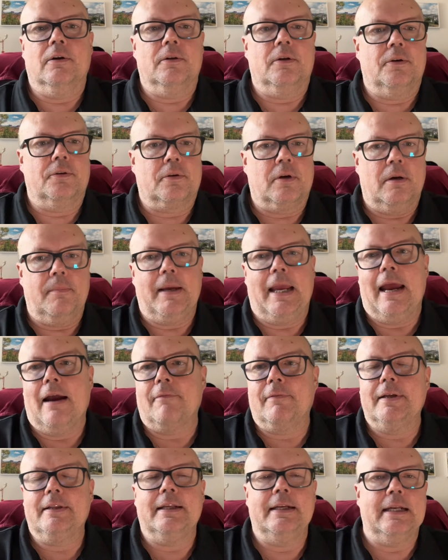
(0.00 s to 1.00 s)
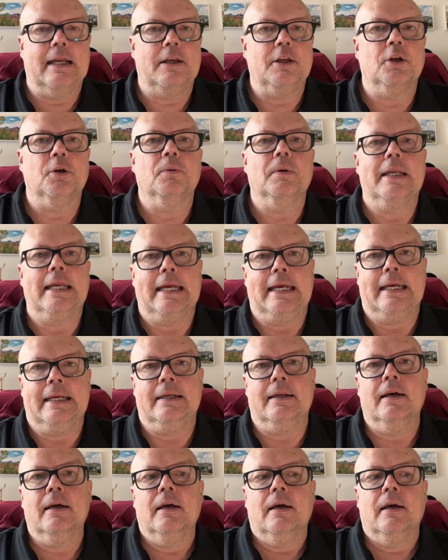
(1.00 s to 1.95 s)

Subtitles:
There's going to be everything that you need